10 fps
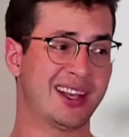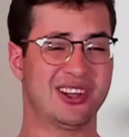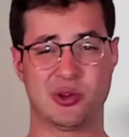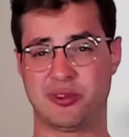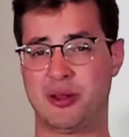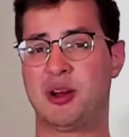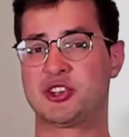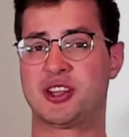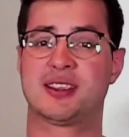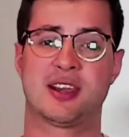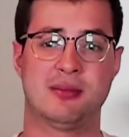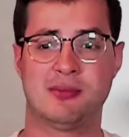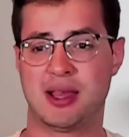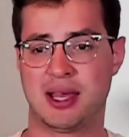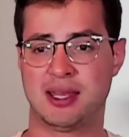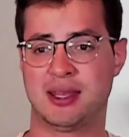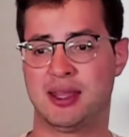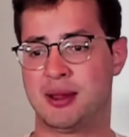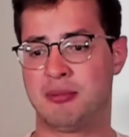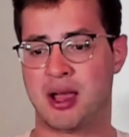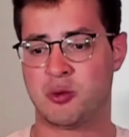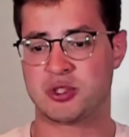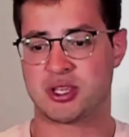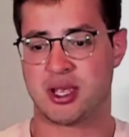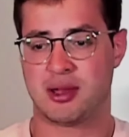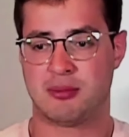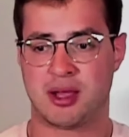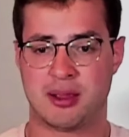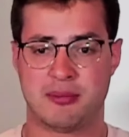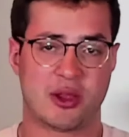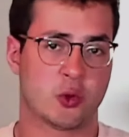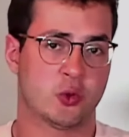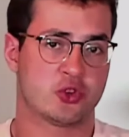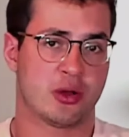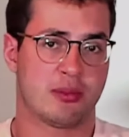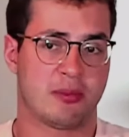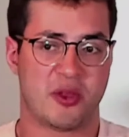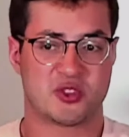I didn't know very much at the time, and I was in my medical job.